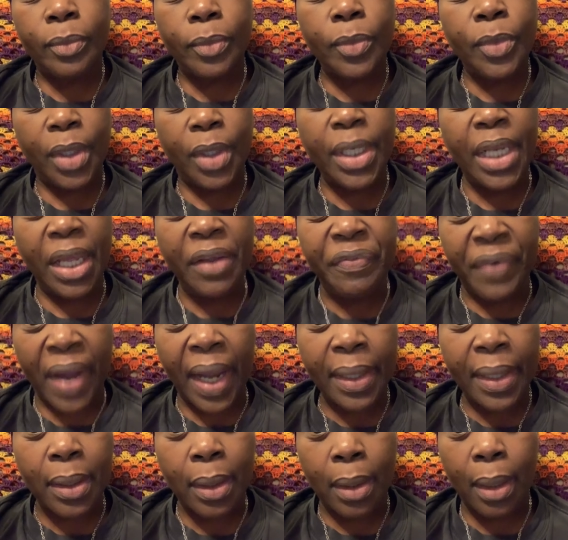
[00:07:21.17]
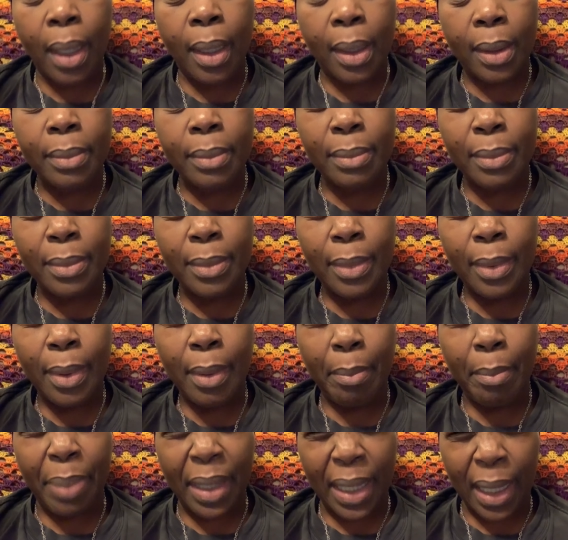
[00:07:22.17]
Yeah, they fight a lot.
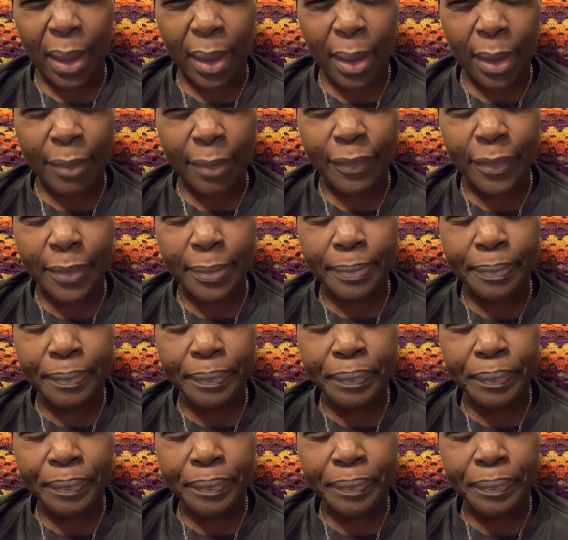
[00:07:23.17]
But I love them.